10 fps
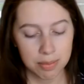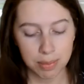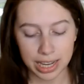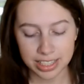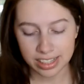
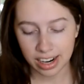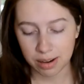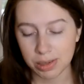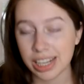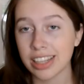But
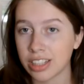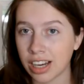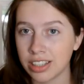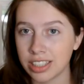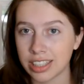um, one of the
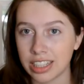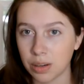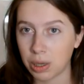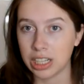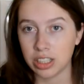challenges I
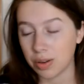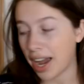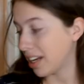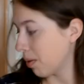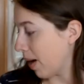did want to do
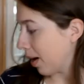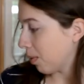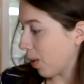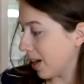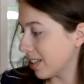anyway
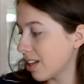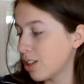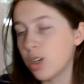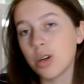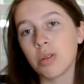was
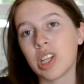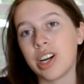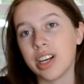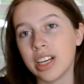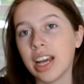to
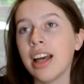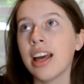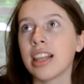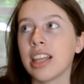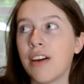learn
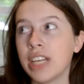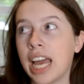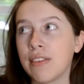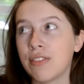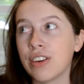Left
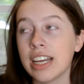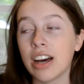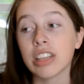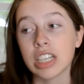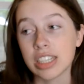Hand Free
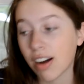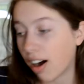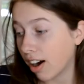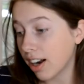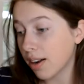on the
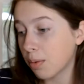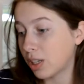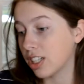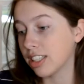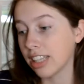guitar,
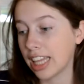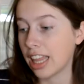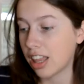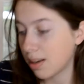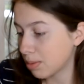which is like
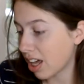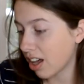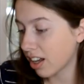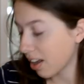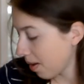the theme
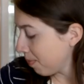song.